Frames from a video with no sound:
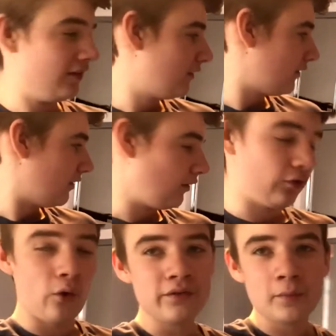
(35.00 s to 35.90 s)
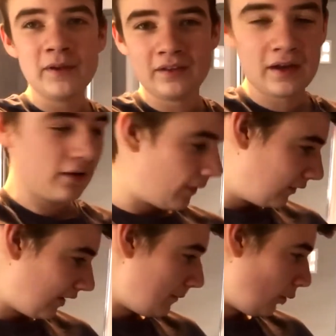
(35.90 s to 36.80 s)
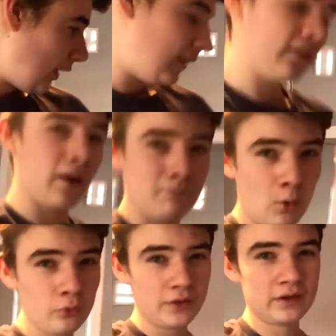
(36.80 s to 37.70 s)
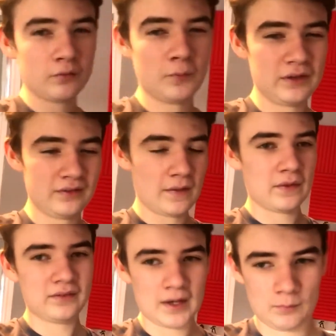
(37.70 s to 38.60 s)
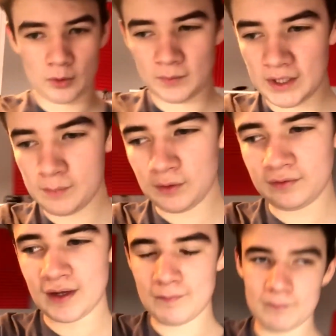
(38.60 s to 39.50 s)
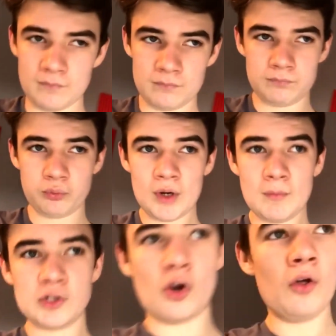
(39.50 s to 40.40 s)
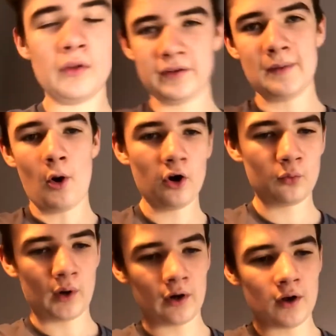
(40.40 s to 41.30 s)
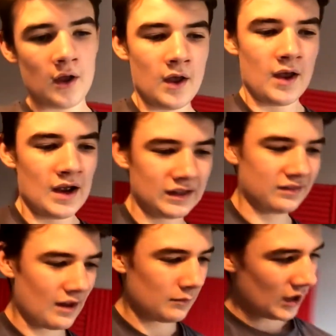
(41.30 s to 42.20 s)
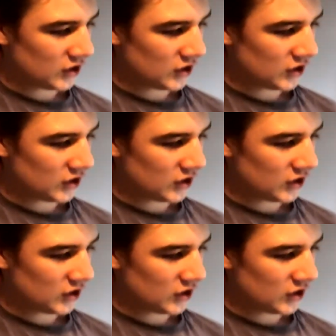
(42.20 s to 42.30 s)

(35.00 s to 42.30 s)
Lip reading: so it's gonna be staying in the same place, and most things are gonna be staying the same. We're gonna be keeping the same, pretty much all the same hardware, except as